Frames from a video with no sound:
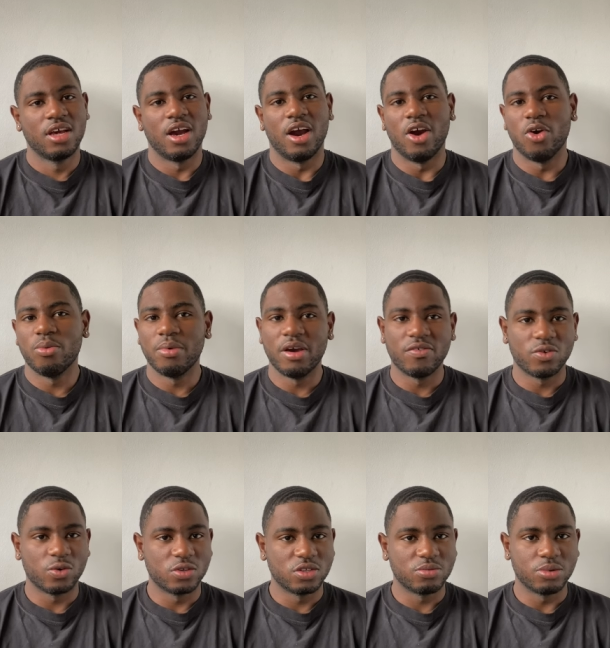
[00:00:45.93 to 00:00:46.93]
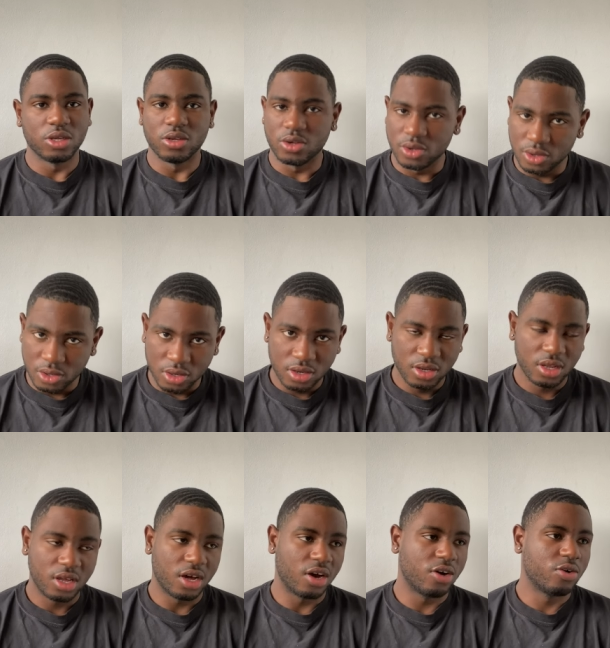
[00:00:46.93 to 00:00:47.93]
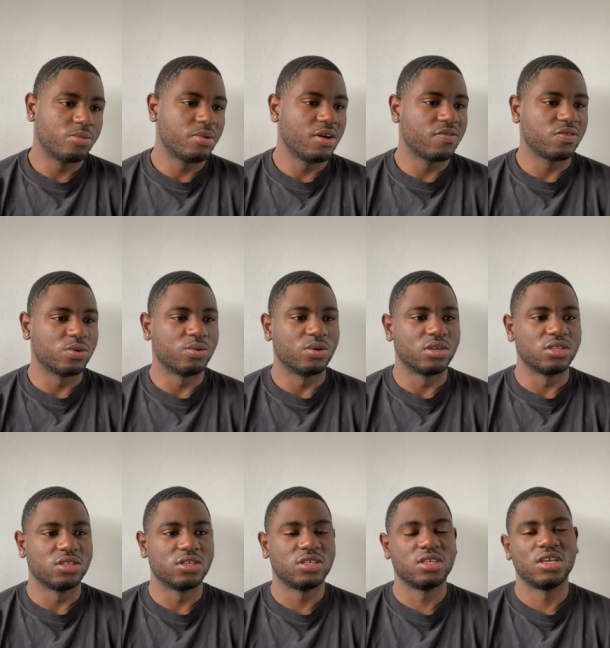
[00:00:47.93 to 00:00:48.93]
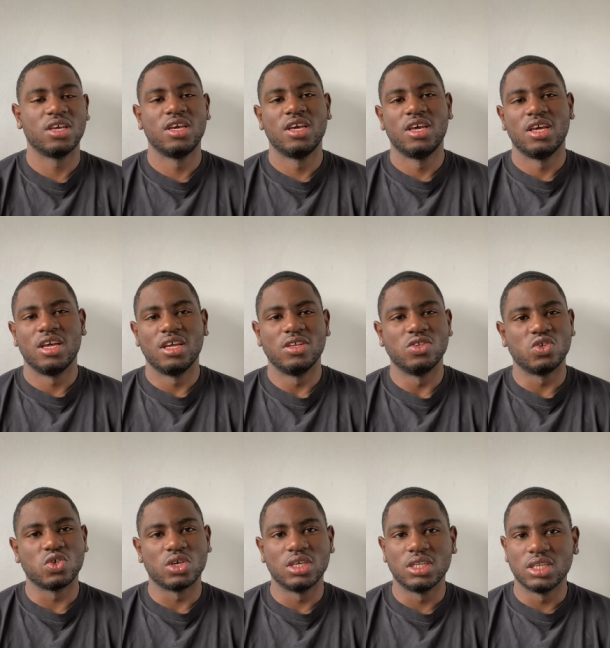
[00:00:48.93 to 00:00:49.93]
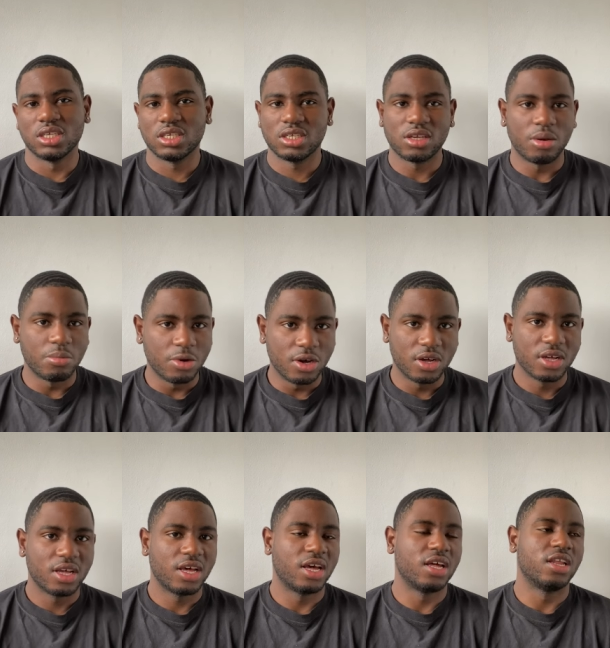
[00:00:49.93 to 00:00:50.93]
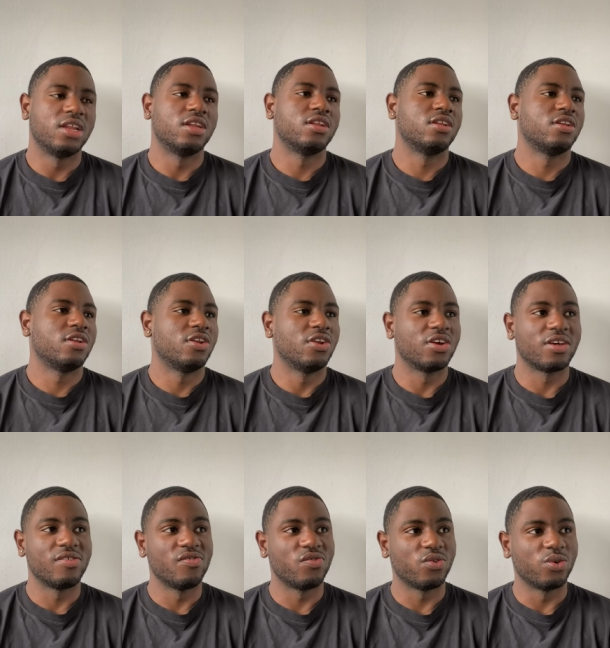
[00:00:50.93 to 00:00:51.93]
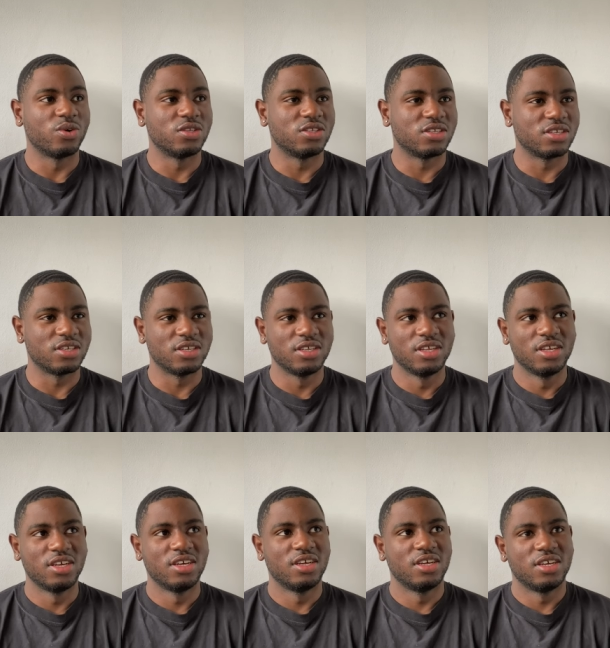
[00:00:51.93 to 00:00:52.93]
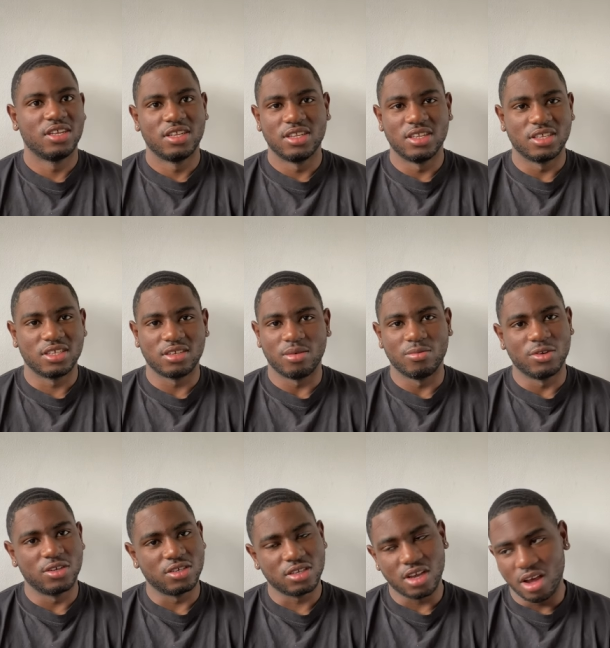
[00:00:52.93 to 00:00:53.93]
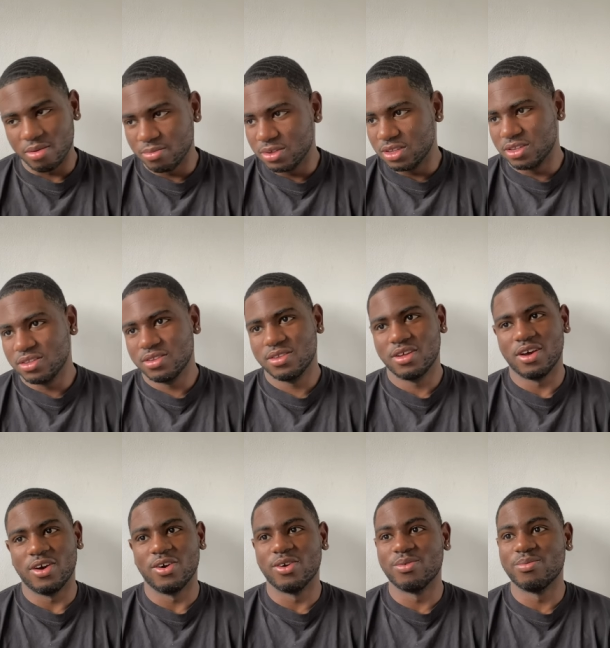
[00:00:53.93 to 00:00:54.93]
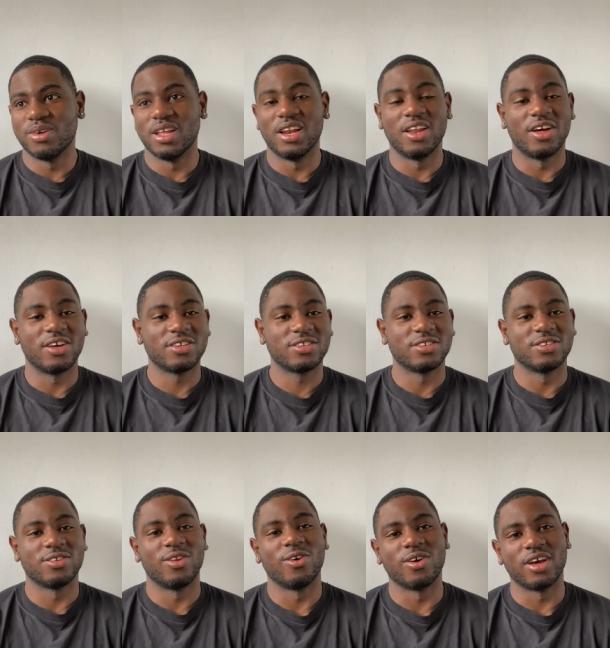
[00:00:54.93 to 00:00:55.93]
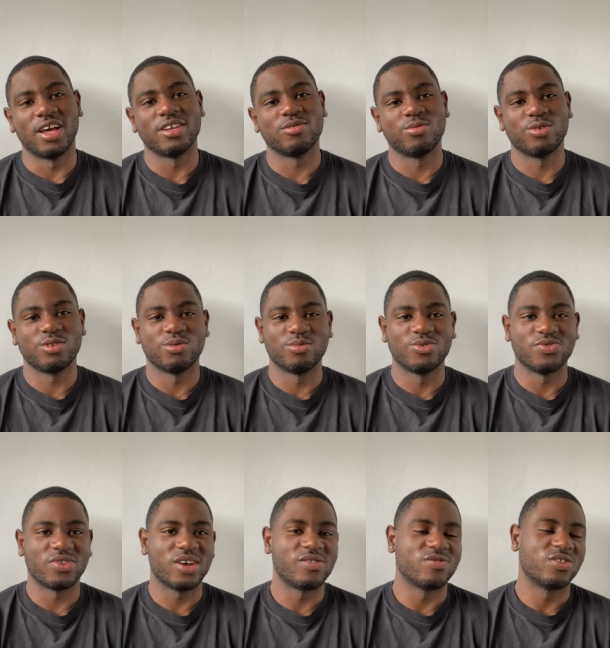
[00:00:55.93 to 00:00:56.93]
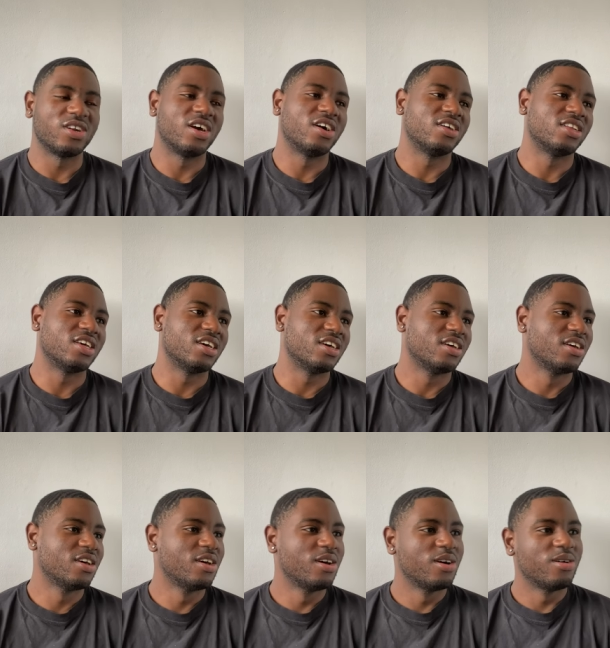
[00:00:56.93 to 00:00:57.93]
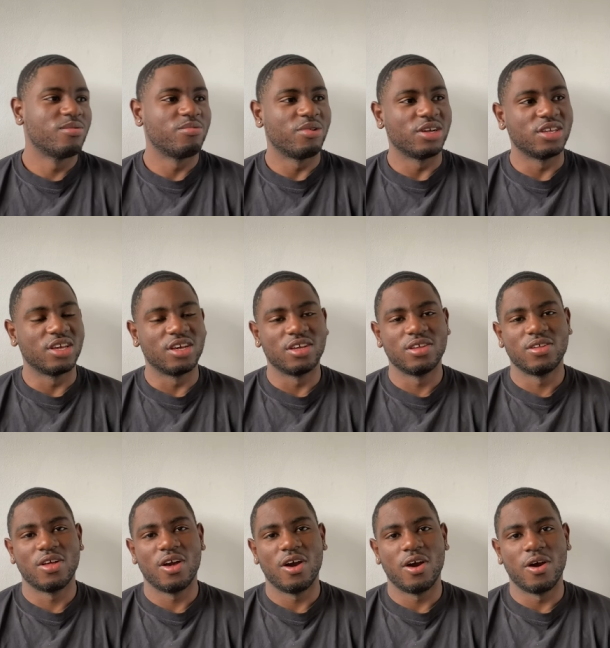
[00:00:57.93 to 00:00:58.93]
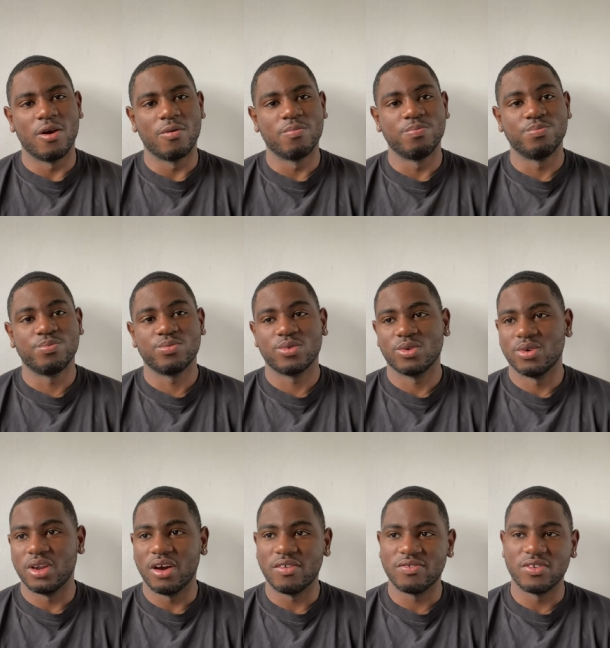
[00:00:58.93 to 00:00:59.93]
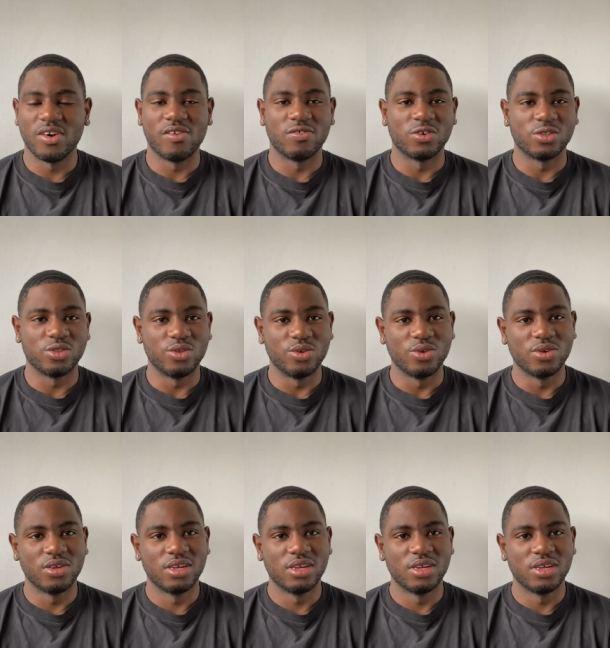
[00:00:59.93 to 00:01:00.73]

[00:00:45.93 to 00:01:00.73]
I hope everyone's been good. I hope everyone's enjoying this summer and looking forward to the summer that's coming. I hope it lasts as long as possible for everyone out there. But yeah, um, without further ado,